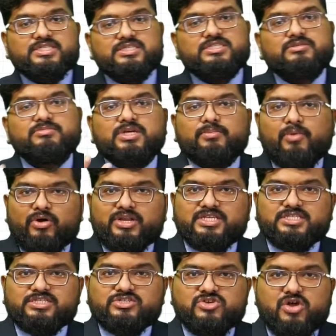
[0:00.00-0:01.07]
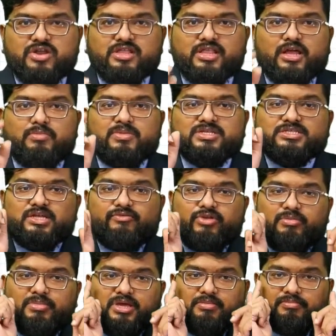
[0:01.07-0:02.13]
systems are polycystonic. That means there
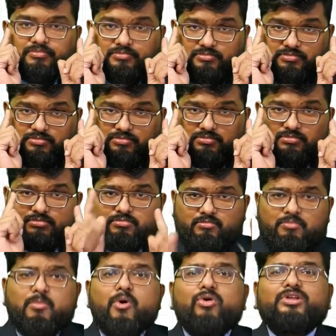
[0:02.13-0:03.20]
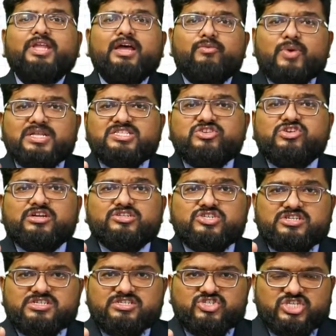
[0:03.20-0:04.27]
will be more than one structural